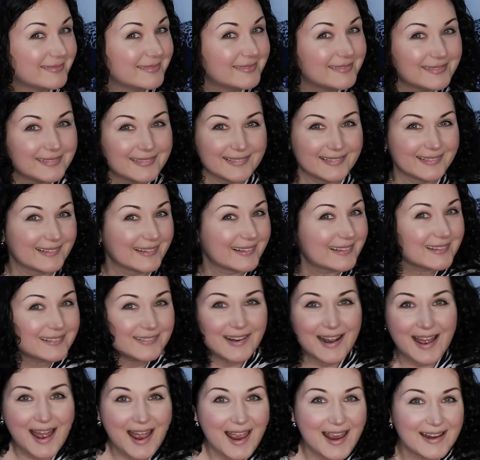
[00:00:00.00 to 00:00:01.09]
That's
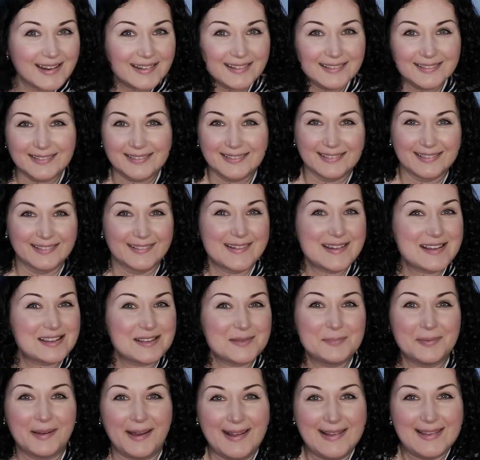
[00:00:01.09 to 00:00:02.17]
right, noisy
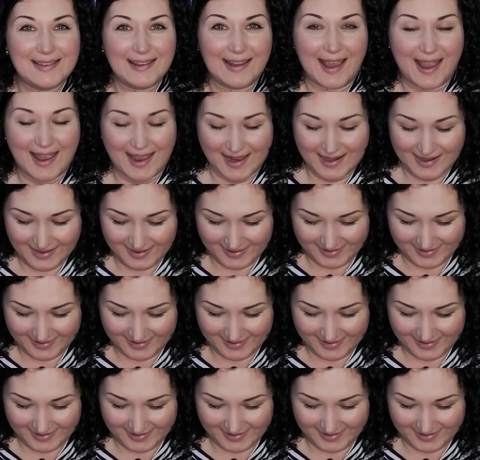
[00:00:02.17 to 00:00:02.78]
pant again.